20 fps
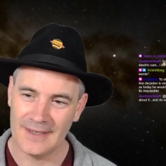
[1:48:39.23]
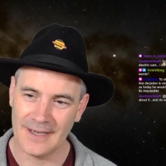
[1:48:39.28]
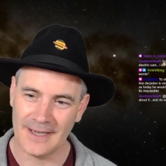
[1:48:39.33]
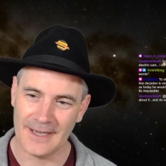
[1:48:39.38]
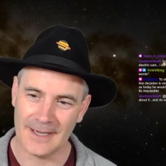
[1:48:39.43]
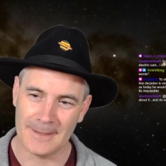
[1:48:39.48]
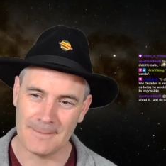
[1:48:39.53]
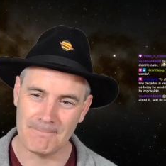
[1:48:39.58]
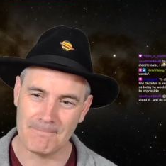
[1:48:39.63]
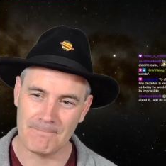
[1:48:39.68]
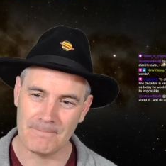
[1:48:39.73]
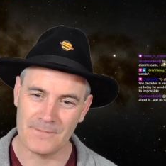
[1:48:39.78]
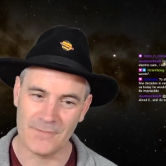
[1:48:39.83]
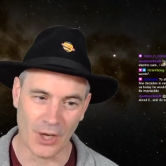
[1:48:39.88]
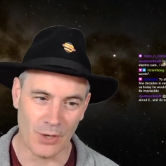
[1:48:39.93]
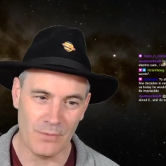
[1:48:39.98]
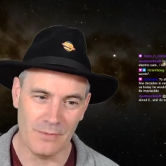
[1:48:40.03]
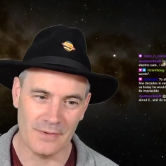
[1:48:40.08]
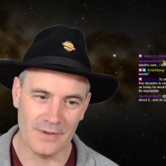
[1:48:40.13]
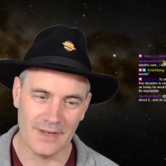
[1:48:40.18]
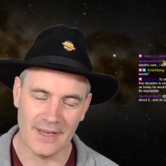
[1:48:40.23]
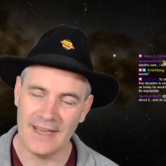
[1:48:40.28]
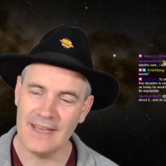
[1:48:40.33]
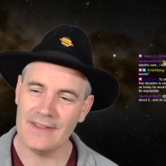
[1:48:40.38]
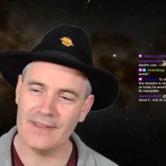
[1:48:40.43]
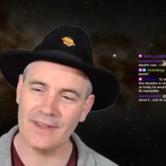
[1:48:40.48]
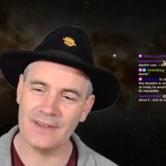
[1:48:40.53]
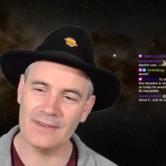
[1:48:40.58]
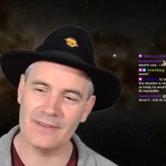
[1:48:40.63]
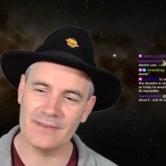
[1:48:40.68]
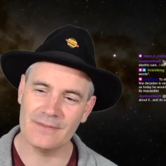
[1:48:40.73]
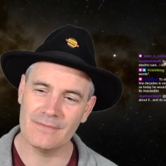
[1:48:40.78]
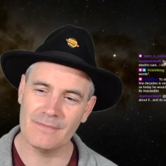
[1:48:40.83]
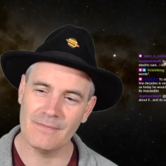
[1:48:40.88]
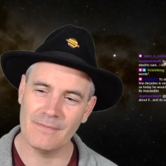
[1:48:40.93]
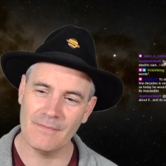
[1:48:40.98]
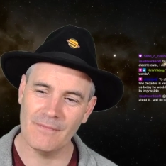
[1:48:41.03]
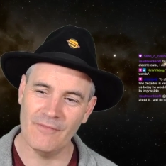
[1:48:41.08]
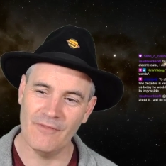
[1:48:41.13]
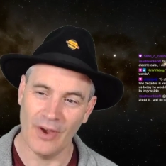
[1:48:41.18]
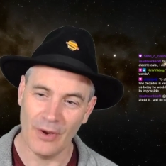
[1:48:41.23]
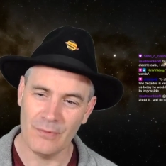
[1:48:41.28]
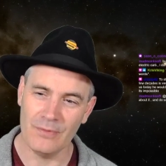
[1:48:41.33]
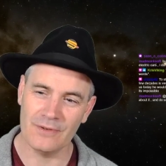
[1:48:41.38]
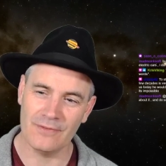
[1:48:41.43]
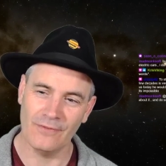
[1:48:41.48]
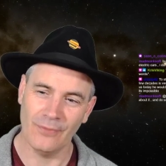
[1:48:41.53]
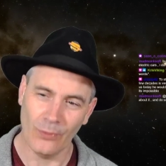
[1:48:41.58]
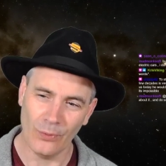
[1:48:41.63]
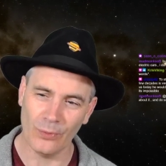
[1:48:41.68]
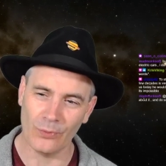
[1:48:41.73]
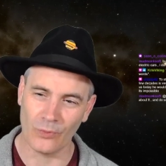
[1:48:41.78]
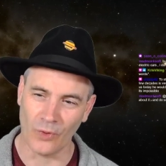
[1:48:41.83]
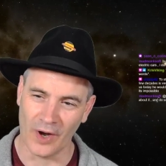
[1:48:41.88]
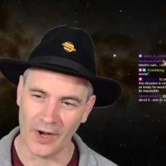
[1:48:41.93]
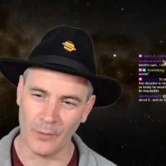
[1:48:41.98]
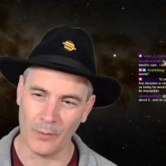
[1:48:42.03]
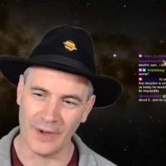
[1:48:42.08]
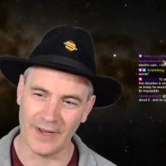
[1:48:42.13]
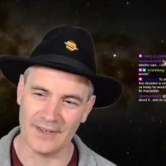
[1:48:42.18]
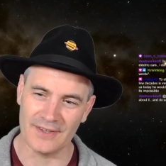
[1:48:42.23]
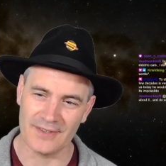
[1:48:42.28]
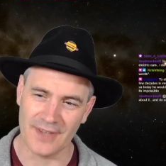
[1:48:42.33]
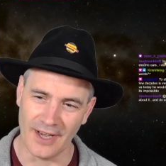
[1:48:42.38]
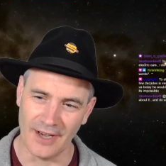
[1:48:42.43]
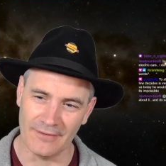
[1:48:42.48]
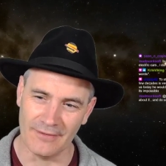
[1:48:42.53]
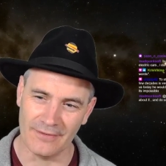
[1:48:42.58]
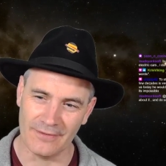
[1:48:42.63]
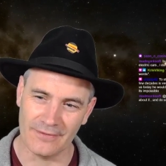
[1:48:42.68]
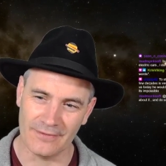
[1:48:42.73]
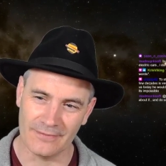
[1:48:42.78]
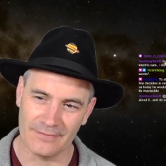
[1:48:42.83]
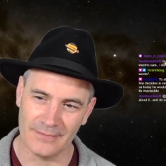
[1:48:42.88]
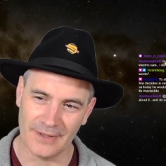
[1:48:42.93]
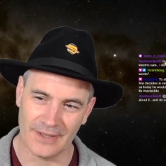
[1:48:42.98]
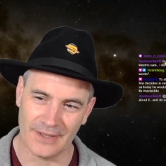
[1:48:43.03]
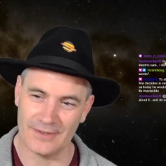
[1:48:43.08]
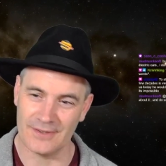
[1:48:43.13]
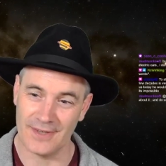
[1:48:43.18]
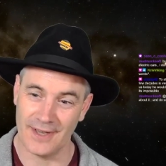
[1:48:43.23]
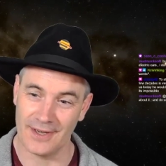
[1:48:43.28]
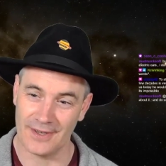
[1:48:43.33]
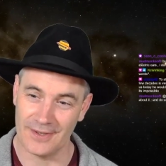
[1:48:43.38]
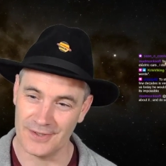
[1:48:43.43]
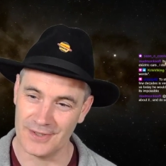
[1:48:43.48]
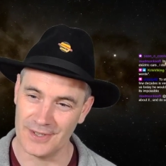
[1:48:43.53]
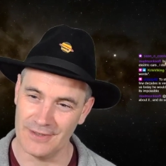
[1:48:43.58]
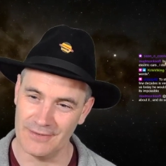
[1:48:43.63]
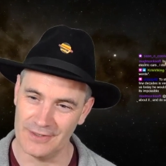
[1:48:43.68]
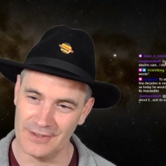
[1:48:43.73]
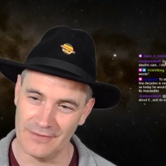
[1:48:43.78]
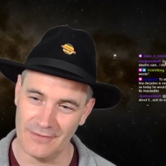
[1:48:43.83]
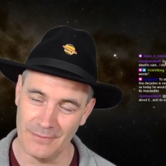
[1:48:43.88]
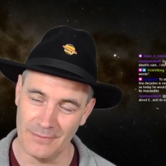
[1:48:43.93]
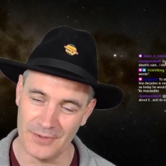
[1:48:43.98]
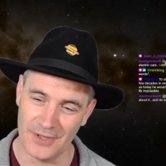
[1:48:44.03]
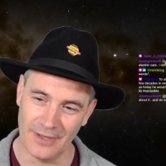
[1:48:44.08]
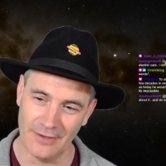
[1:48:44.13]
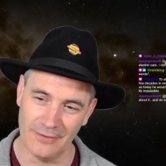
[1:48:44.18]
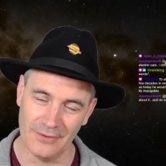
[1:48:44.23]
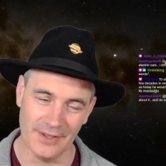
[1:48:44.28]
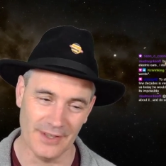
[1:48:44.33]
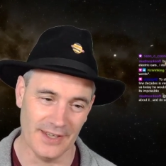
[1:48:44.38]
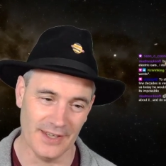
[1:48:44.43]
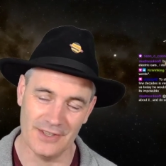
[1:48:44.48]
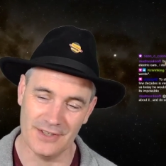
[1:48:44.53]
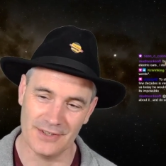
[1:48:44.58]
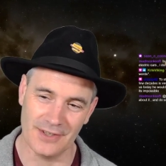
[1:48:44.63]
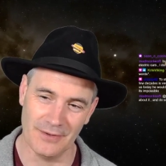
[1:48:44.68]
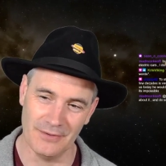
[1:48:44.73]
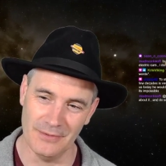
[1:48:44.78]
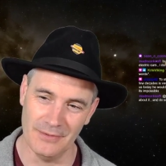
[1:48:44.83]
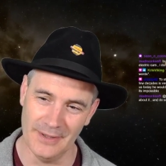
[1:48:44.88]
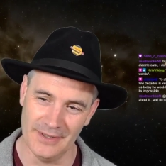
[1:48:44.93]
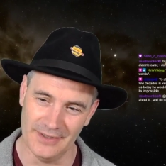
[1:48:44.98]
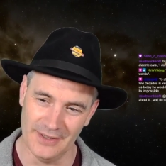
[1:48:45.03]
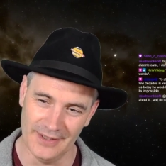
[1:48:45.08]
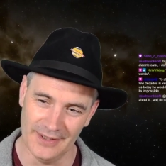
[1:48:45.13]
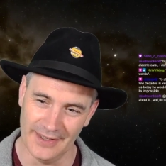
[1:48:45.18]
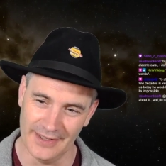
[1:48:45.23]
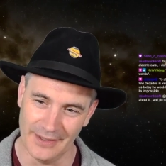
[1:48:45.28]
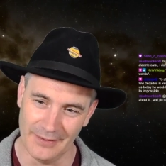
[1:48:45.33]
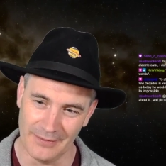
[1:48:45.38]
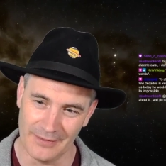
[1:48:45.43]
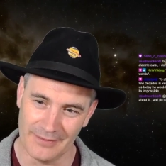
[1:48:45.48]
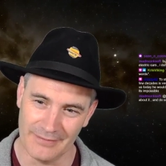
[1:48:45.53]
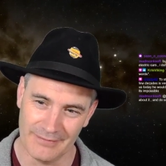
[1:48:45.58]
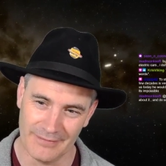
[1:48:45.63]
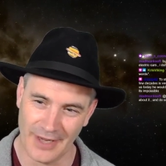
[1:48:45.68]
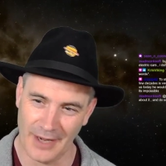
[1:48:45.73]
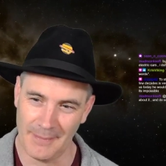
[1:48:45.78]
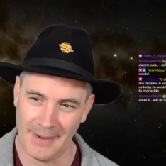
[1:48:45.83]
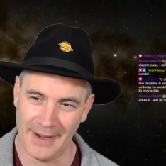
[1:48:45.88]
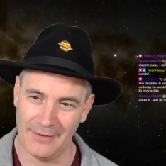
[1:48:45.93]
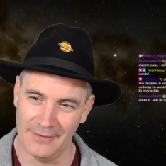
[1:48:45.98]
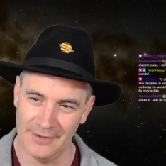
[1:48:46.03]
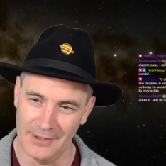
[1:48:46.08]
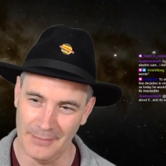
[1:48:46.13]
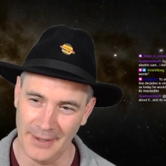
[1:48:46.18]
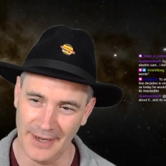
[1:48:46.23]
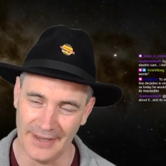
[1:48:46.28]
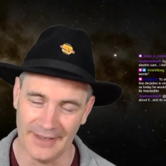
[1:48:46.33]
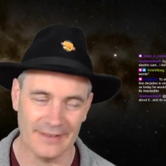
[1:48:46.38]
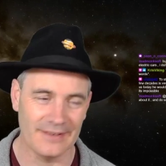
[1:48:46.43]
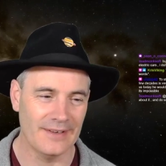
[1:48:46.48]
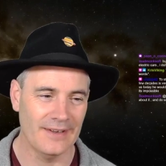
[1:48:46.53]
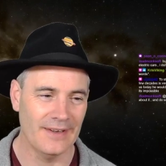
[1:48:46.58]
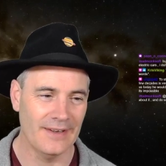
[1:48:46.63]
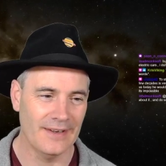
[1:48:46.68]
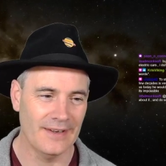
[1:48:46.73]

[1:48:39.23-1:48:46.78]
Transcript: don't either vote for right-wing stuff because they're conservative themselves and they just don't admit it and they don't come out and debate,